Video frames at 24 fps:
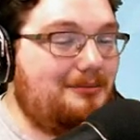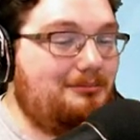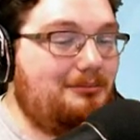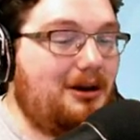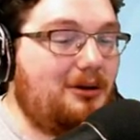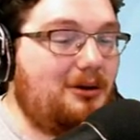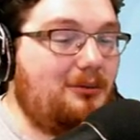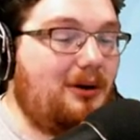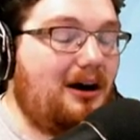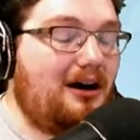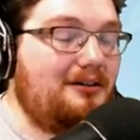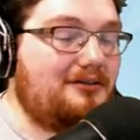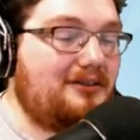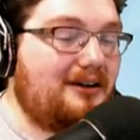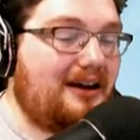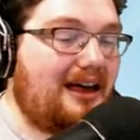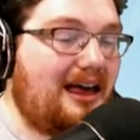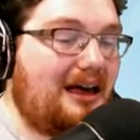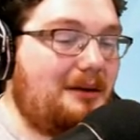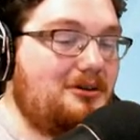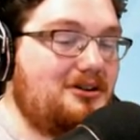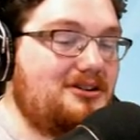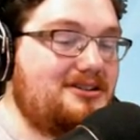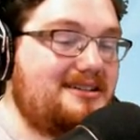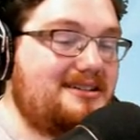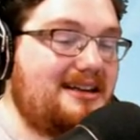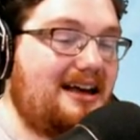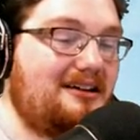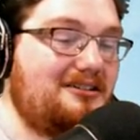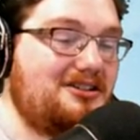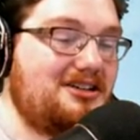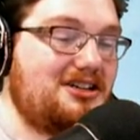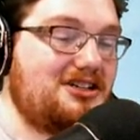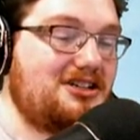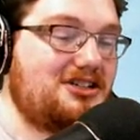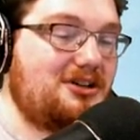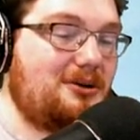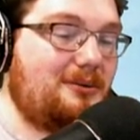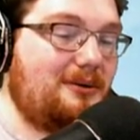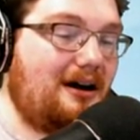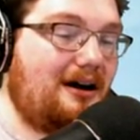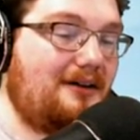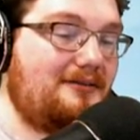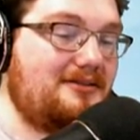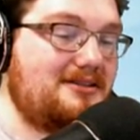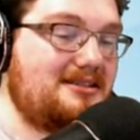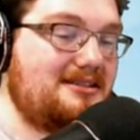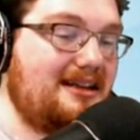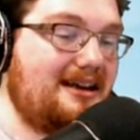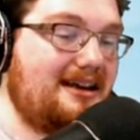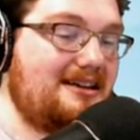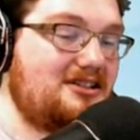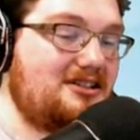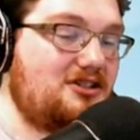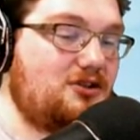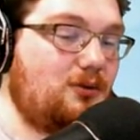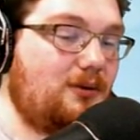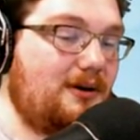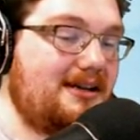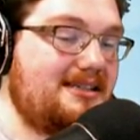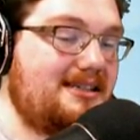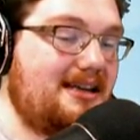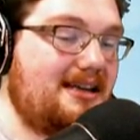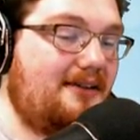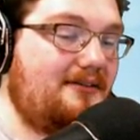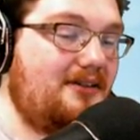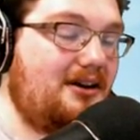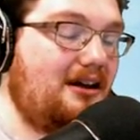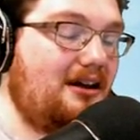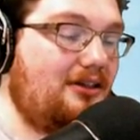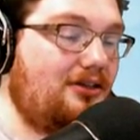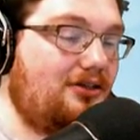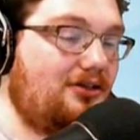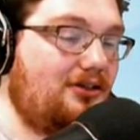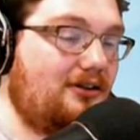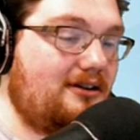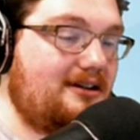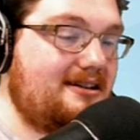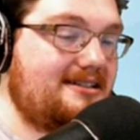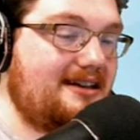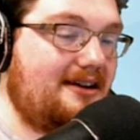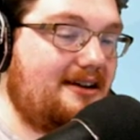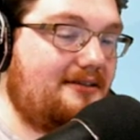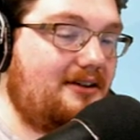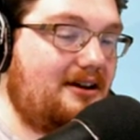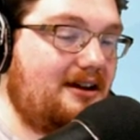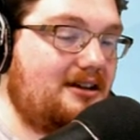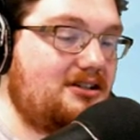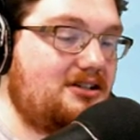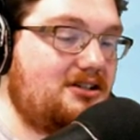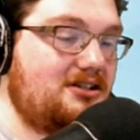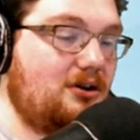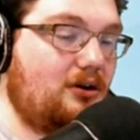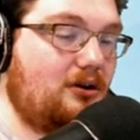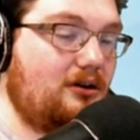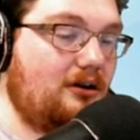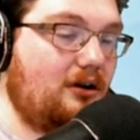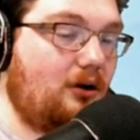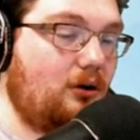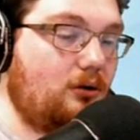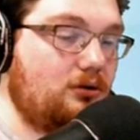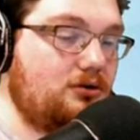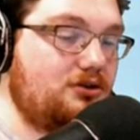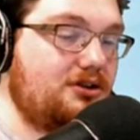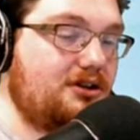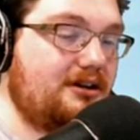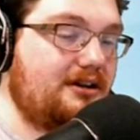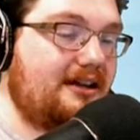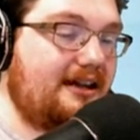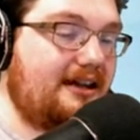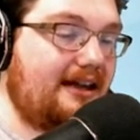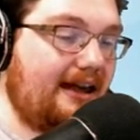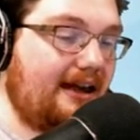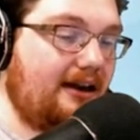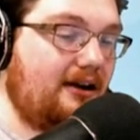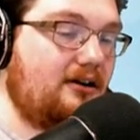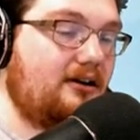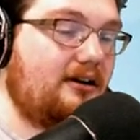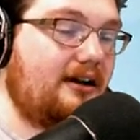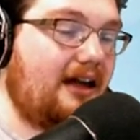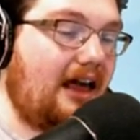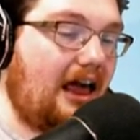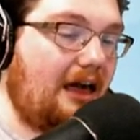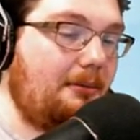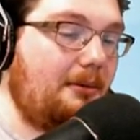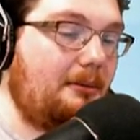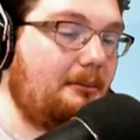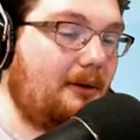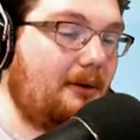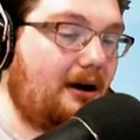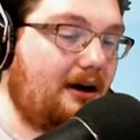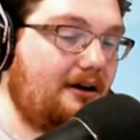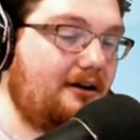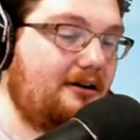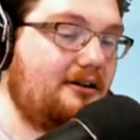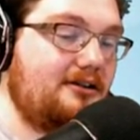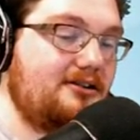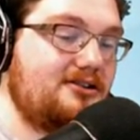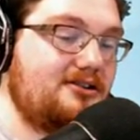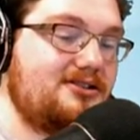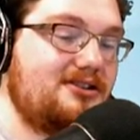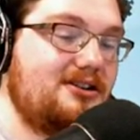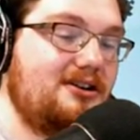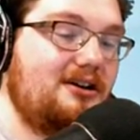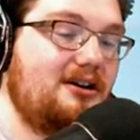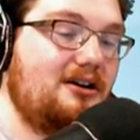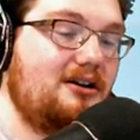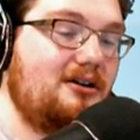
Meanwhile, for gamers, L G is showing off its latest twenty-seven and thirty-seven inch Ultra Gear gaming monitors,